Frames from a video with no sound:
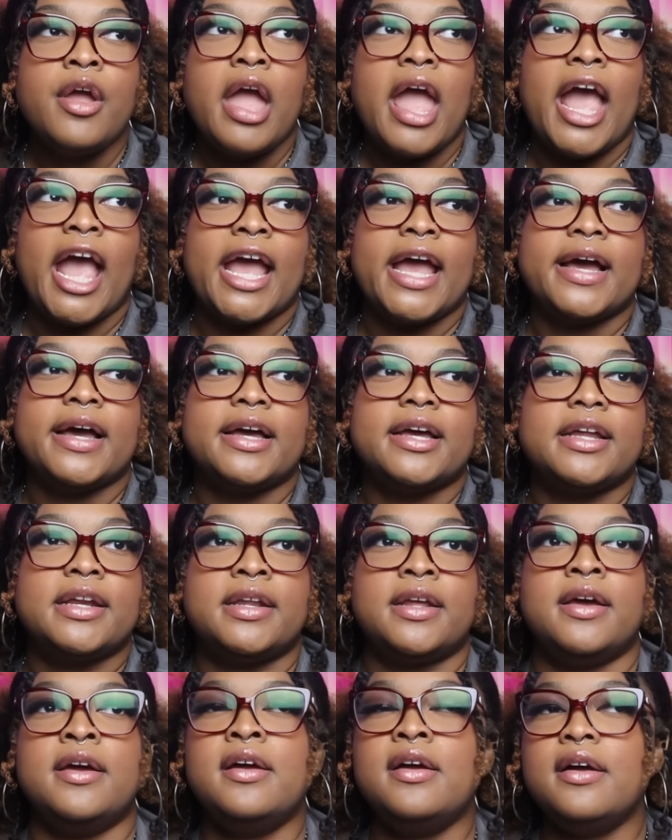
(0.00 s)
And
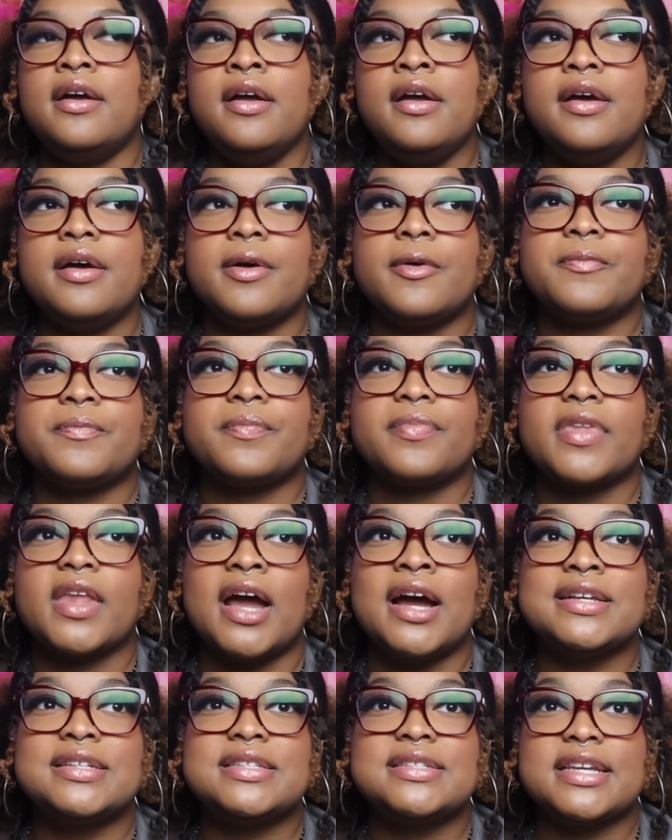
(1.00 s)

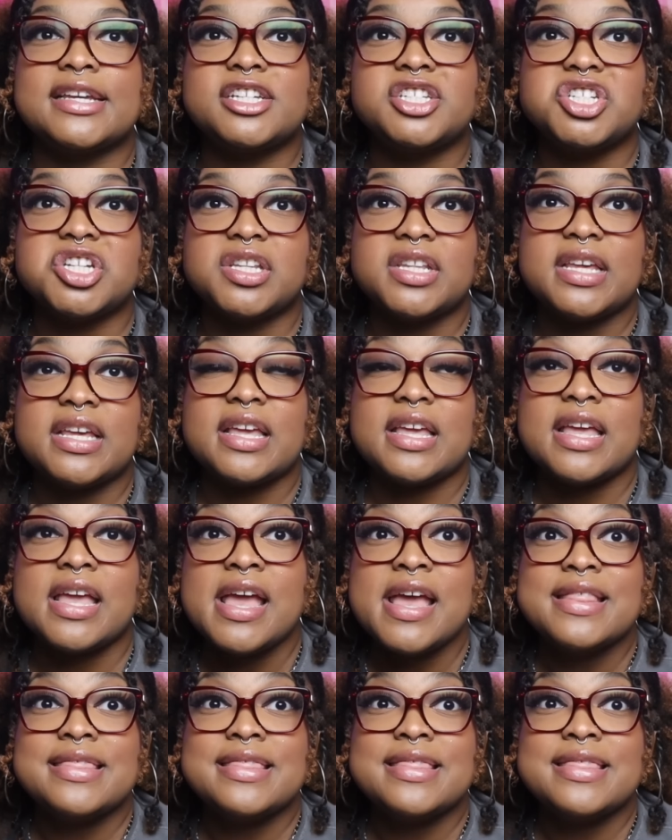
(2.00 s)
essentially